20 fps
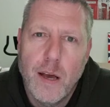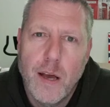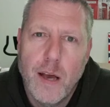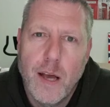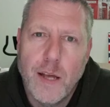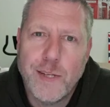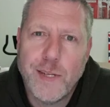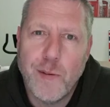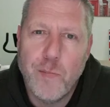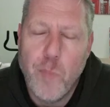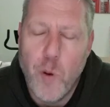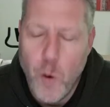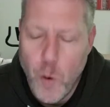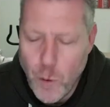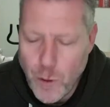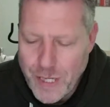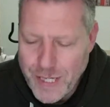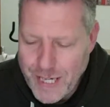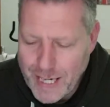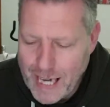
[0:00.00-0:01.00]
It's
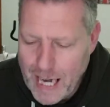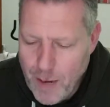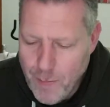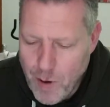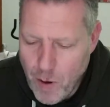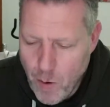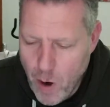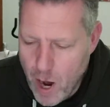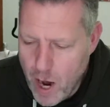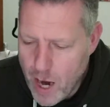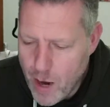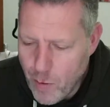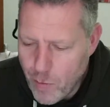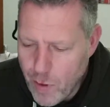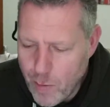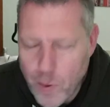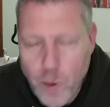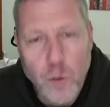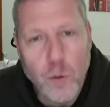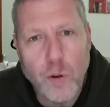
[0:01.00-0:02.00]
important to keep your eye on
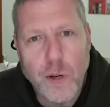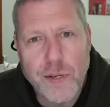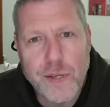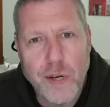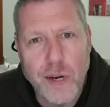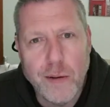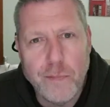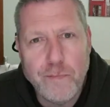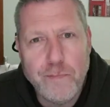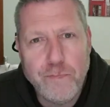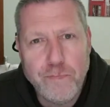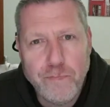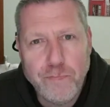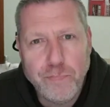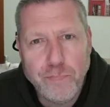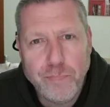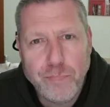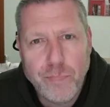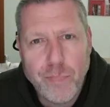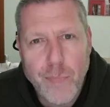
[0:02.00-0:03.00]
the ball, isn't it?
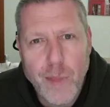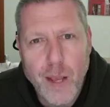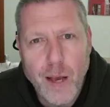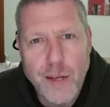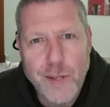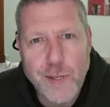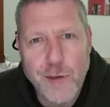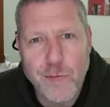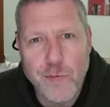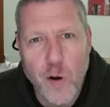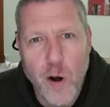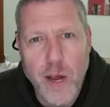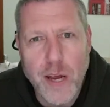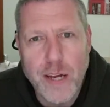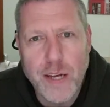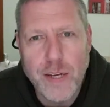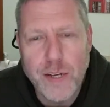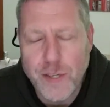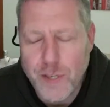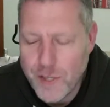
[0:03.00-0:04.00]
It's a
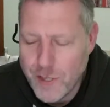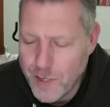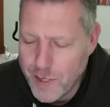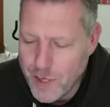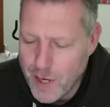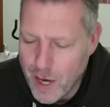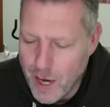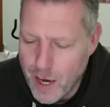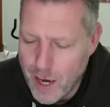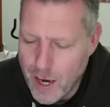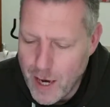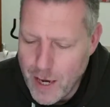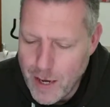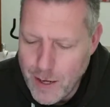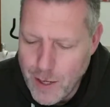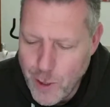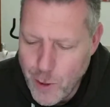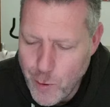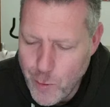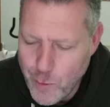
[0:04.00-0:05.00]
phrase I
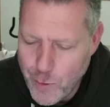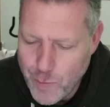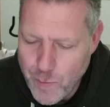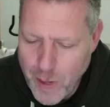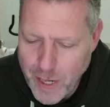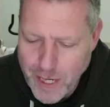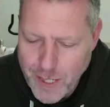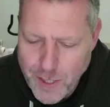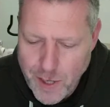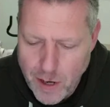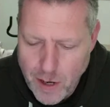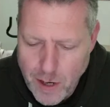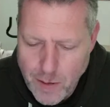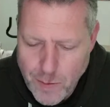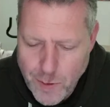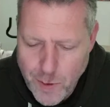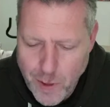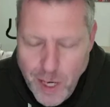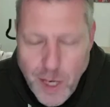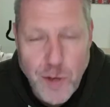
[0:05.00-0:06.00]
use many
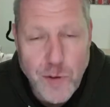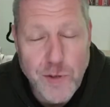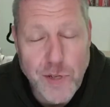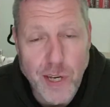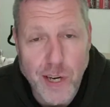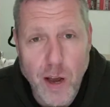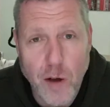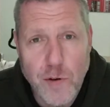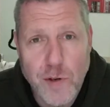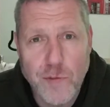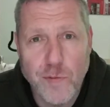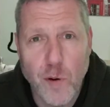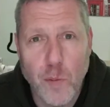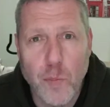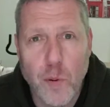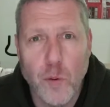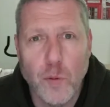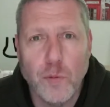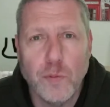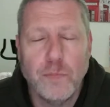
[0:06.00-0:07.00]
times when I used to coach
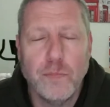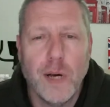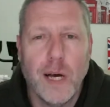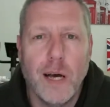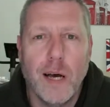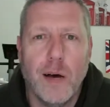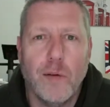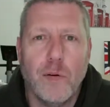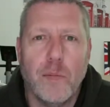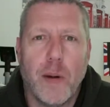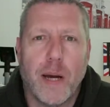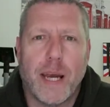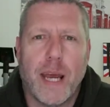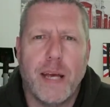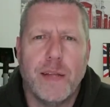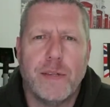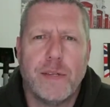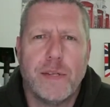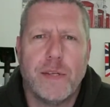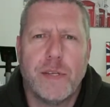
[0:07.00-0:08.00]
football with my
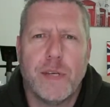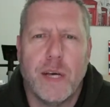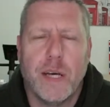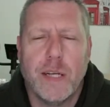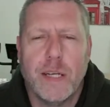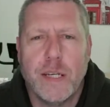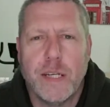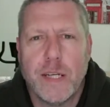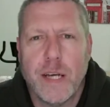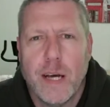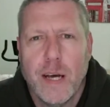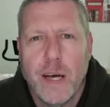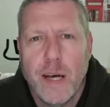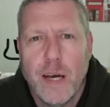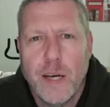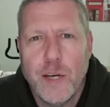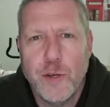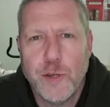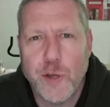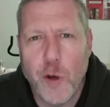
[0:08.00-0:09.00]
kids, and
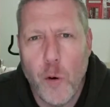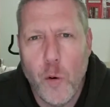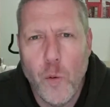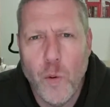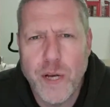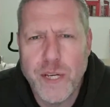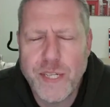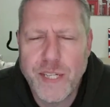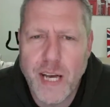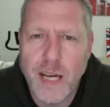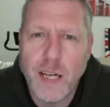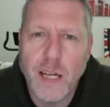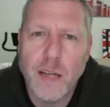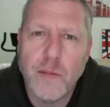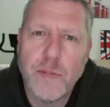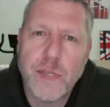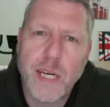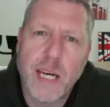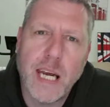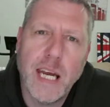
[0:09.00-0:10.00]
used to always tell
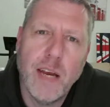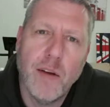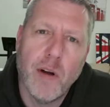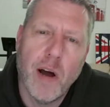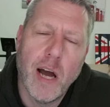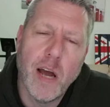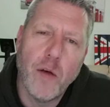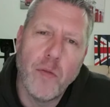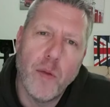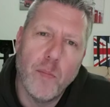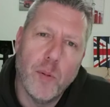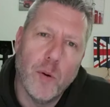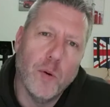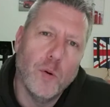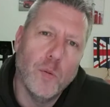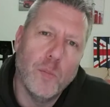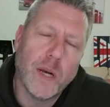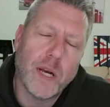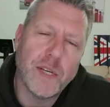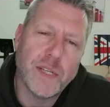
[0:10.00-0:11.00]
them to keep your eye on the
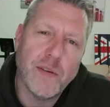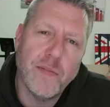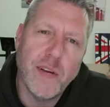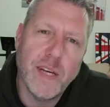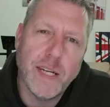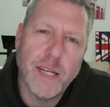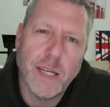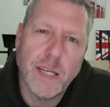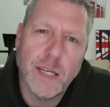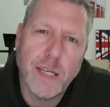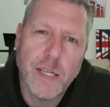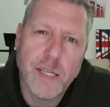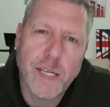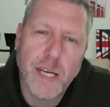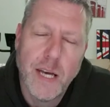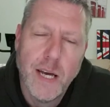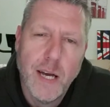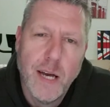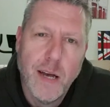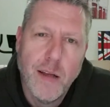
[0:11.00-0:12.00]
ball, because if you didn't,
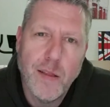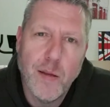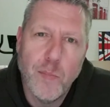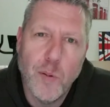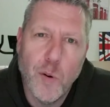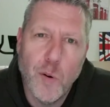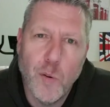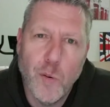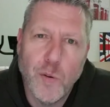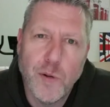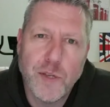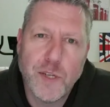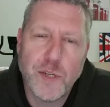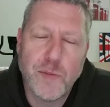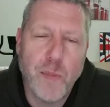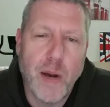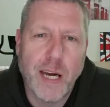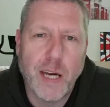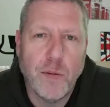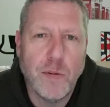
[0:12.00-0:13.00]
the ball would
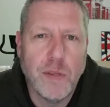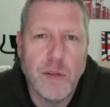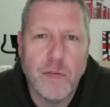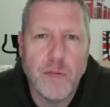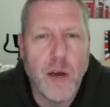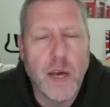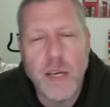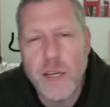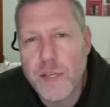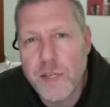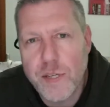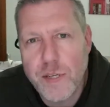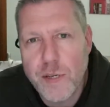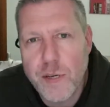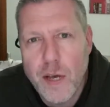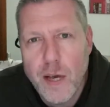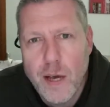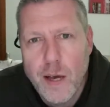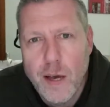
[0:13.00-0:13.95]
smack you in the face